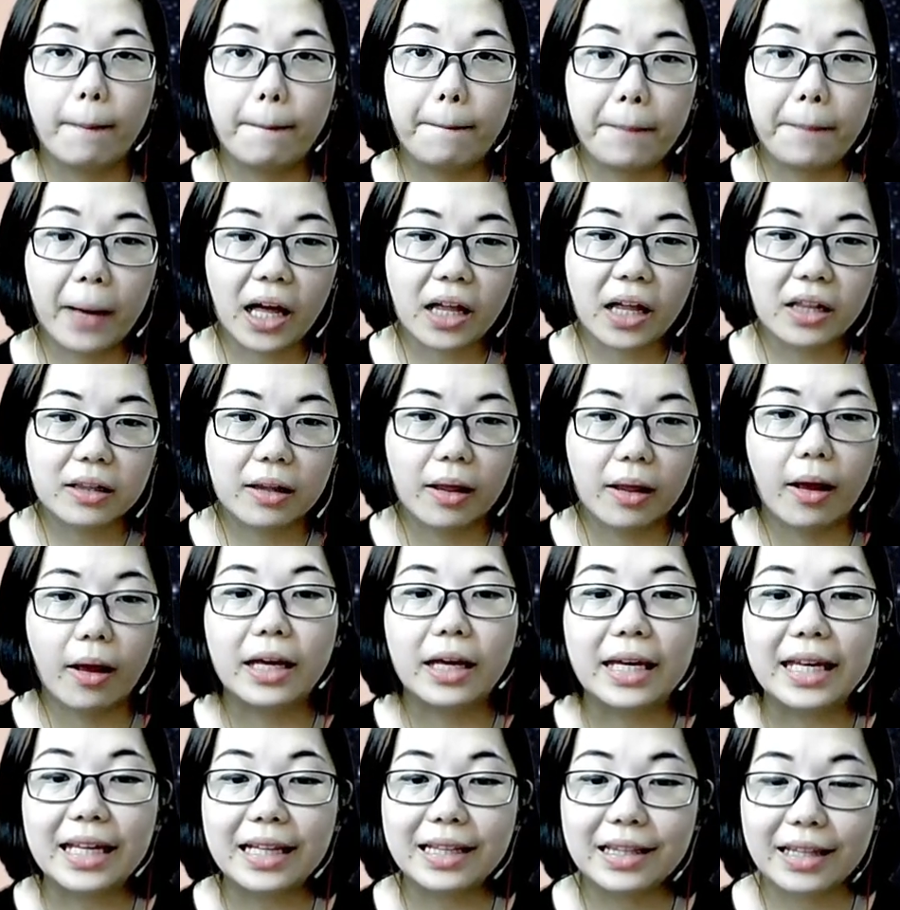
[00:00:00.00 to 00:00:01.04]
but
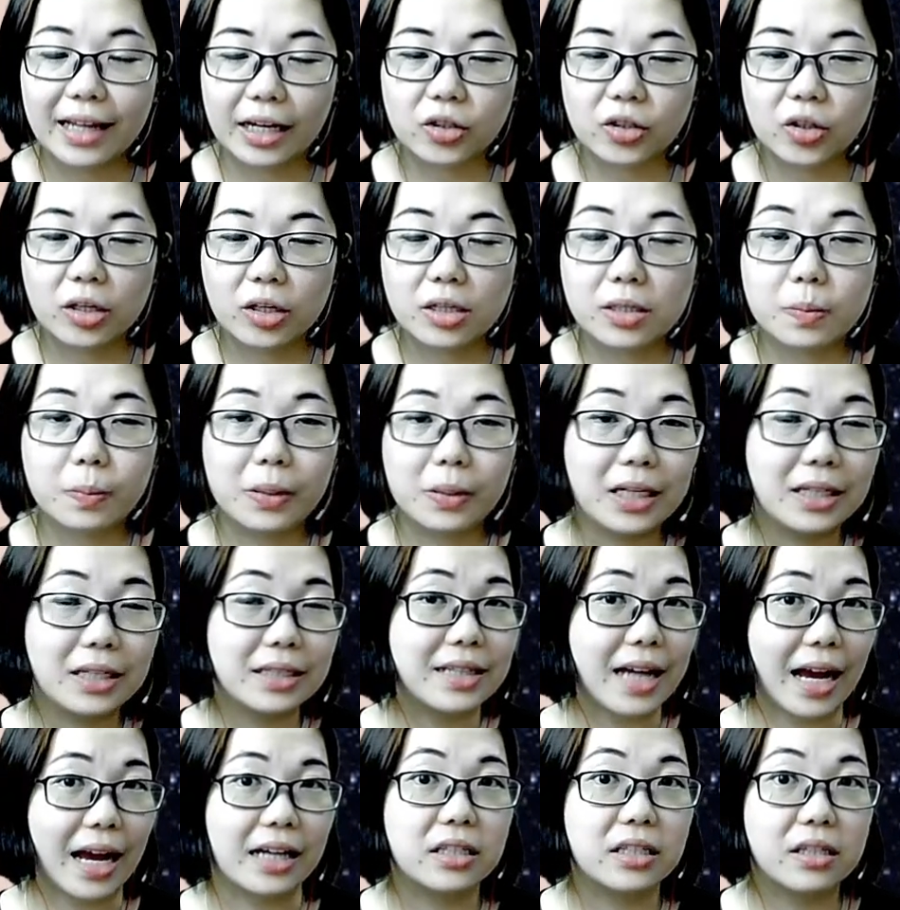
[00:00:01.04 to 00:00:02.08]
electrons
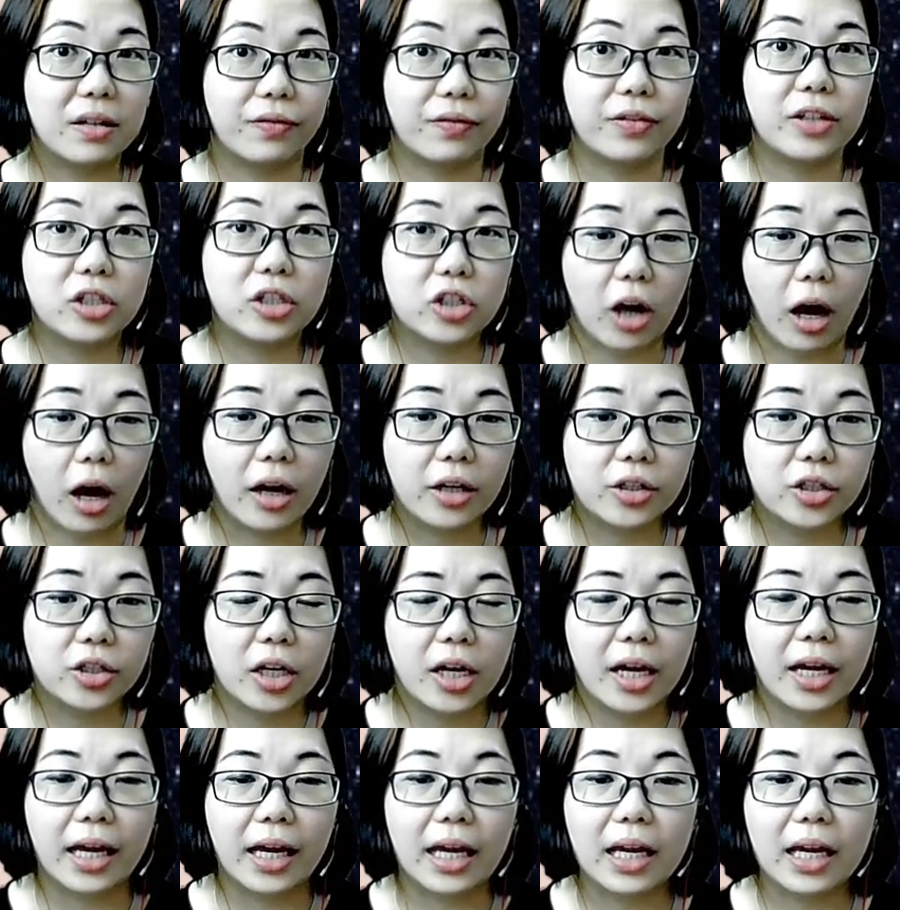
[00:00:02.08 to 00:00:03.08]
being negatively charged,